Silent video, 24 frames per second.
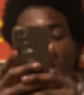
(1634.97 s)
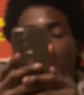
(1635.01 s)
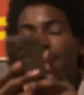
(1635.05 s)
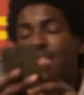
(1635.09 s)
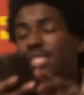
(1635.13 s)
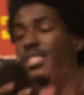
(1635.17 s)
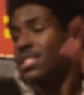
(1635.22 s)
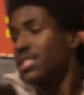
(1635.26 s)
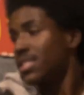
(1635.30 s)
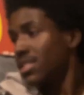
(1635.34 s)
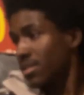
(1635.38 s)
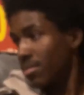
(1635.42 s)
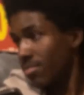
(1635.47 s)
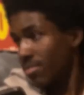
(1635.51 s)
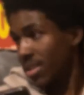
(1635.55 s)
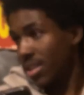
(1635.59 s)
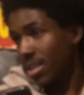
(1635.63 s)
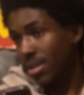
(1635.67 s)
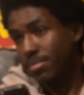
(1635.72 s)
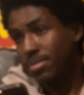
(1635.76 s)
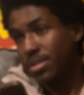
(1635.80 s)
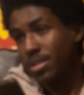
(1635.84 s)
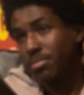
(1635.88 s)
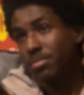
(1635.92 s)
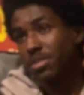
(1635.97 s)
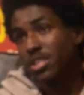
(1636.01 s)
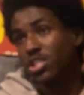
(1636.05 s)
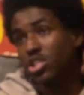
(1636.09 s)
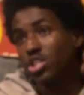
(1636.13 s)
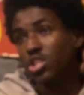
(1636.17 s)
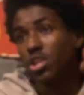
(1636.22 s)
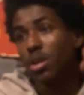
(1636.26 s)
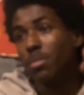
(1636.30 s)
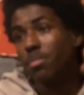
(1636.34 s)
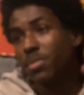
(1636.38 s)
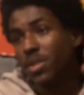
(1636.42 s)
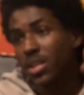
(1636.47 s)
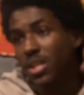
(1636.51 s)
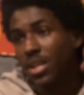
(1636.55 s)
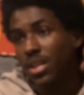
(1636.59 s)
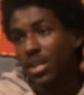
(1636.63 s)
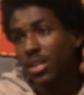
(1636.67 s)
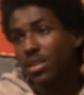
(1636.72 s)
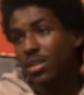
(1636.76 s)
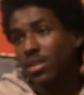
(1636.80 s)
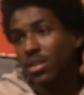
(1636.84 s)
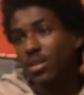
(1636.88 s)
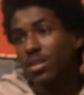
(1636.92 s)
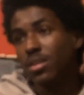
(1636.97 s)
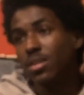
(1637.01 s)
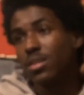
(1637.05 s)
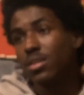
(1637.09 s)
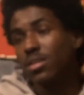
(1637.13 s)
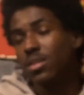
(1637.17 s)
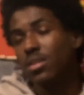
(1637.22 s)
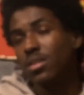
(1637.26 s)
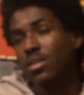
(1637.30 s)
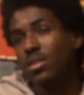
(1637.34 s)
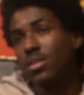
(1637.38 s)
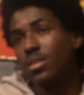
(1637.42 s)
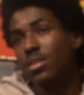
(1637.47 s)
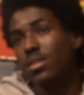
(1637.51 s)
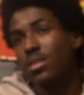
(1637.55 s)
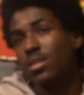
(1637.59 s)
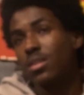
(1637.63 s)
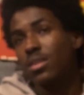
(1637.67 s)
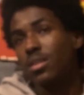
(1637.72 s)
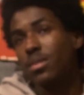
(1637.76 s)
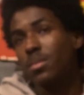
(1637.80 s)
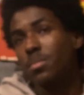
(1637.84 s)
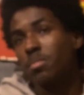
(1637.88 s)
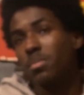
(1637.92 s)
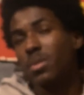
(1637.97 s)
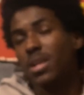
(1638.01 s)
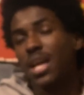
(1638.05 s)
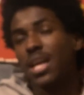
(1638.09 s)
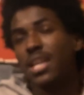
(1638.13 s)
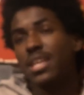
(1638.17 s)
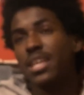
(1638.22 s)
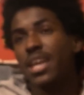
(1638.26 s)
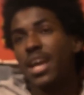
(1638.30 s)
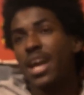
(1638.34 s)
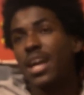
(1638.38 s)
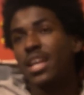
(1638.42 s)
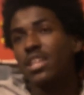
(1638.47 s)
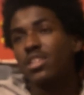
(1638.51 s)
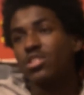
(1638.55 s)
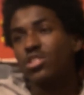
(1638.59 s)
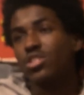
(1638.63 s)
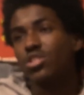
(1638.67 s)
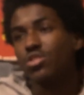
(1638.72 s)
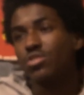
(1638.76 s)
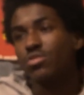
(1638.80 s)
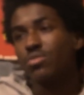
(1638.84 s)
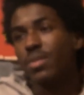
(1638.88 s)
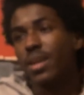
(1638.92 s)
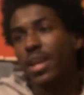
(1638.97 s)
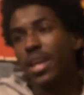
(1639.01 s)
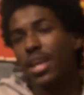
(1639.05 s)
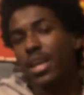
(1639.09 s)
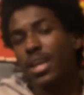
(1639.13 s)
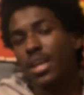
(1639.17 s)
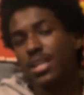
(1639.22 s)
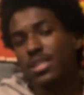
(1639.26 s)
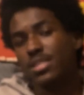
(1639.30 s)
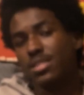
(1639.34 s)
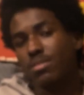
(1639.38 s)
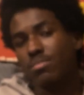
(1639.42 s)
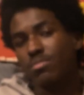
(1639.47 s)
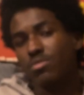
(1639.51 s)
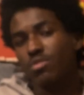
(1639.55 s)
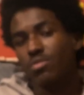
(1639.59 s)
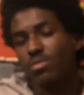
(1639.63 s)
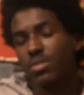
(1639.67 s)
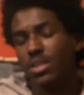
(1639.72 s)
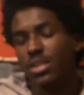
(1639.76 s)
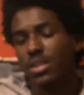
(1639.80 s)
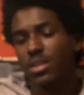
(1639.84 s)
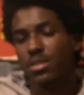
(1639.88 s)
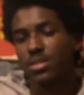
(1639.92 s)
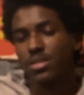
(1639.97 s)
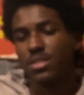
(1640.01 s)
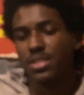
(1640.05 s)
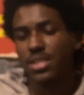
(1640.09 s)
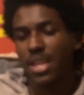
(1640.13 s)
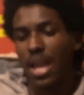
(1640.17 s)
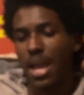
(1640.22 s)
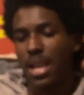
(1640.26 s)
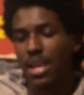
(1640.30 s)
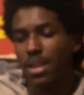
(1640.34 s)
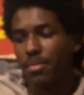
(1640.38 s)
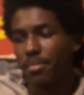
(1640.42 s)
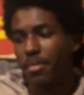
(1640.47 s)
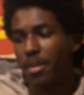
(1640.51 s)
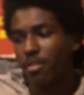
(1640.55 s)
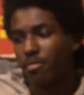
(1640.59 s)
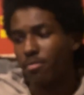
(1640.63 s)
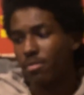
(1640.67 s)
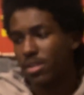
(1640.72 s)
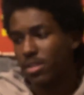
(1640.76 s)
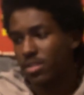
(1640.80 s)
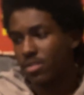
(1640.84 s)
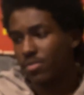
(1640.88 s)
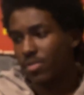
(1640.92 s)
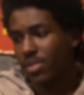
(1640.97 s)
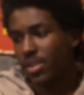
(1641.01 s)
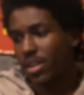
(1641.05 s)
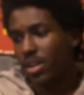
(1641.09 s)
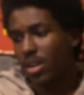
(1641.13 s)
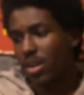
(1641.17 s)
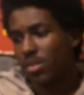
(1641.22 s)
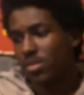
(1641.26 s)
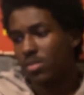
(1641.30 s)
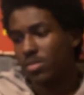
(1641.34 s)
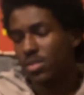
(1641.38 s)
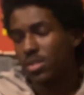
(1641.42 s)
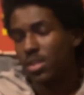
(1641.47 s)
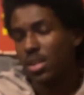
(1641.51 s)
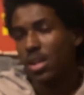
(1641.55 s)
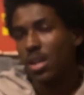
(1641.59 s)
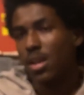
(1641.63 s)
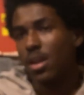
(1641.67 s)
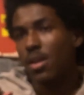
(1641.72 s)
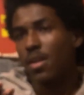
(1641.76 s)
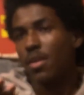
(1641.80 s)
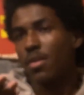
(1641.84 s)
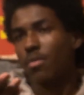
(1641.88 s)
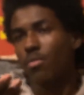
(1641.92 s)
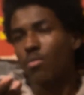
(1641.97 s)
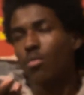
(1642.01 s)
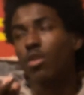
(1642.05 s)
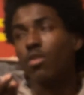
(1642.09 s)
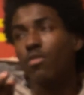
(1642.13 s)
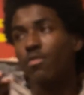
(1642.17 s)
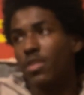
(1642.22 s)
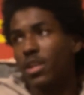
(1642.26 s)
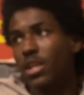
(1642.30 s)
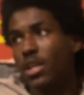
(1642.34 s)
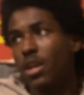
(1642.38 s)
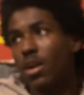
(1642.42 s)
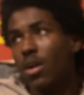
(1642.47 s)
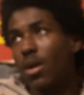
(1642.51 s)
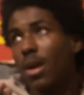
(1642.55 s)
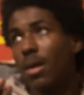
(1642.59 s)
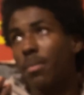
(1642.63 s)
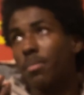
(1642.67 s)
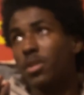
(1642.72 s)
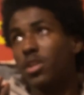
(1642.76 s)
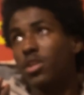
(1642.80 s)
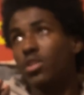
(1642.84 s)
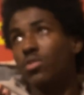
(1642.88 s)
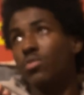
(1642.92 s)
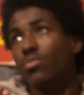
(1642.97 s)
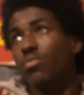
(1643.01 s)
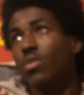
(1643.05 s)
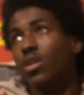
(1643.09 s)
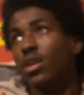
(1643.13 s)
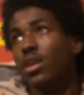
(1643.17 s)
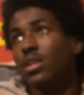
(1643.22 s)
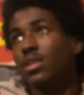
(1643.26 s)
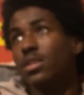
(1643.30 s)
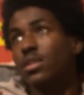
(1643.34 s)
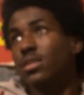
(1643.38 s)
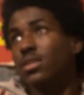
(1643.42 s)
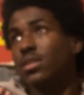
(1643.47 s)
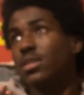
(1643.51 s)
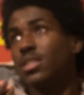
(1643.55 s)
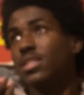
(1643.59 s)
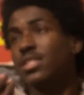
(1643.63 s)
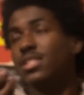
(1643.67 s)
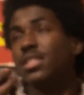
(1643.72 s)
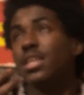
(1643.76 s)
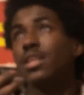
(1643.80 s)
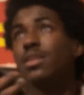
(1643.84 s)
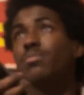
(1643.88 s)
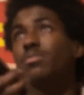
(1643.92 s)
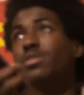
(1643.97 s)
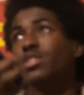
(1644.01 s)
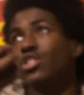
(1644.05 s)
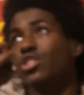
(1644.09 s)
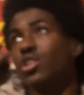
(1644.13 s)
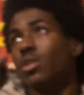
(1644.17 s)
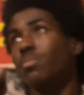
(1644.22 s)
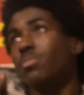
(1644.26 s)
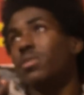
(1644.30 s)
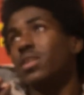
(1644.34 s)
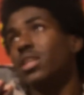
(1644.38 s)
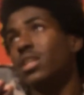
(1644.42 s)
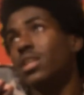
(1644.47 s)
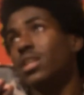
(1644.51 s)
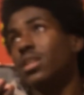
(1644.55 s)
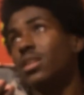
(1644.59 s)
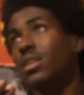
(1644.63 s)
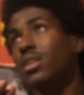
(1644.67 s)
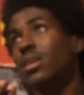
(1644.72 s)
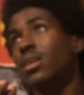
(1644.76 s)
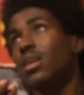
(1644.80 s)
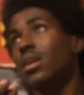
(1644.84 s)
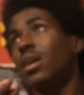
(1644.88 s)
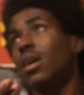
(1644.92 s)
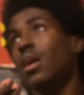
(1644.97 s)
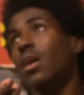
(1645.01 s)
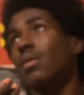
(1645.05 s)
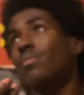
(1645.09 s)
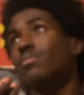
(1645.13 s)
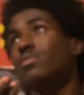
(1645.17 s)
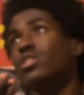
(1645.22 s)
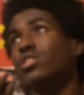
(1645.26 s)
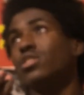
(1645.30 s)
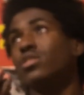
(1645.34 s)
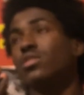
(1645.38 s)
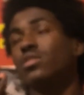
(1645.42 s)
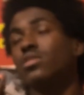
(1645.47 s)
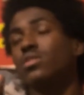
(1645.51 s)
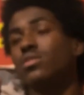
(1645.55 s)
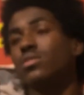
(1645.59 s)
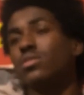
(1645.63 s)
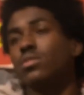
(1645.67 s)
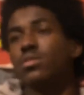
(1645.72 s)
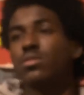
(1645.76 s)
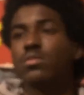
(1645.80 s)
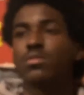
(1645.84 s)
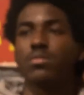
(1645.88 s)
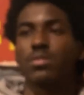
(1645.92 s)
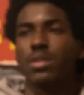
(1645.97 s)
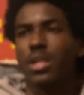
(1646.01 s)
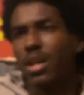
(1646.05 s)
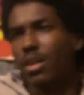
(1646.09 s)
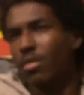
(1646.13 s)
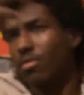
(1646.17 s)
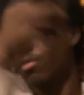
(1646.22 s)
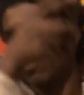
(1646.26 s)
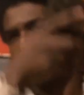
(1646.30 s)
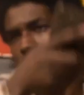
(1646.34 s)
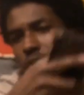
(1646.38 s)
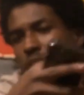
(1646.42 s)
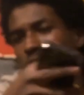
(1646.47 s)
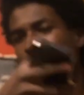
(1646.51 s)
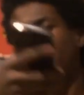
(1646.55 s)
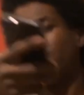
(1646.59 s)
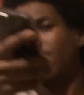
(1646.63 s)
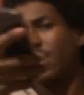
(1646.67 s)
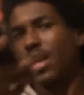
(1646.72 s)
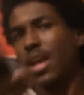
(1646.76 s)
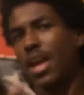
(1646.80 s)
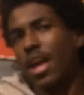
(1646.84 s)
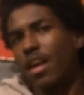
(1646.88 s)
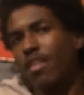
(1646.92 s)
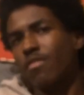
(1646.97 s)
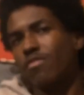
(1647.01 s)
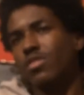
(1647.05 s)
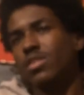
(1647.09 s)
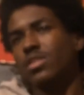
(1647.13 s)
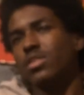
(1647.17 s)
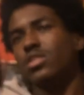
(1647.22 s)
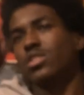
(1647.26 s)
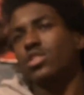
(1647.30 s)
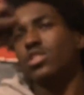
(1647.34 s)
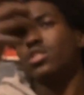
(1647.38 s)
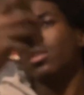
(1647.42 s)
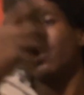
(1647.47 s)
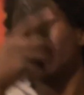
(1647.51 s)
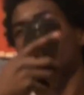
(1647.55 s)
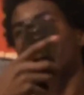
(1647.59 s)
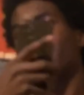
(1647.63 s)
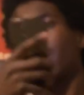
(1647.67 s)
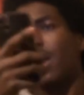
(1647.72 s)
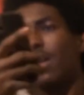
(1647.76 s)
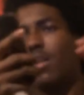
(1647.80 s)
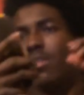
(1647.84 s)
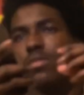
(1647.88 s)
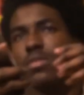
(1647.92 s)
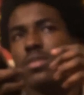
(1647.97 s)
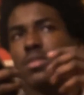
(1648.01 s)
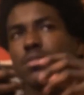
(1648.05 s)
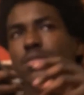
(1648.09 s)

I did some clips of me jumping in. But I didn't have a shoe in hand because I'm doing the style of my rigs videos. Well, video. I'm going to do one. Instead of me jumping in, I'm going to just, like, reverse it and have it jumping out.